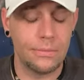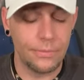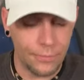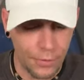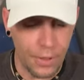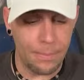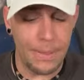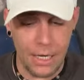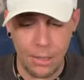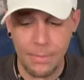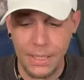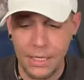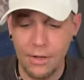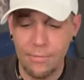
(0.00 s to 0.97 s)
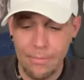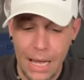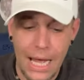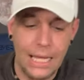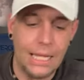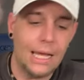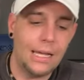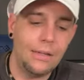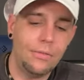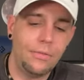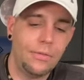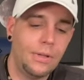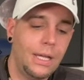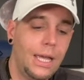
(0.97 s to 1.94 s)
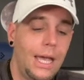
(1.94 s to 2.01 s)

for the betterment of my life.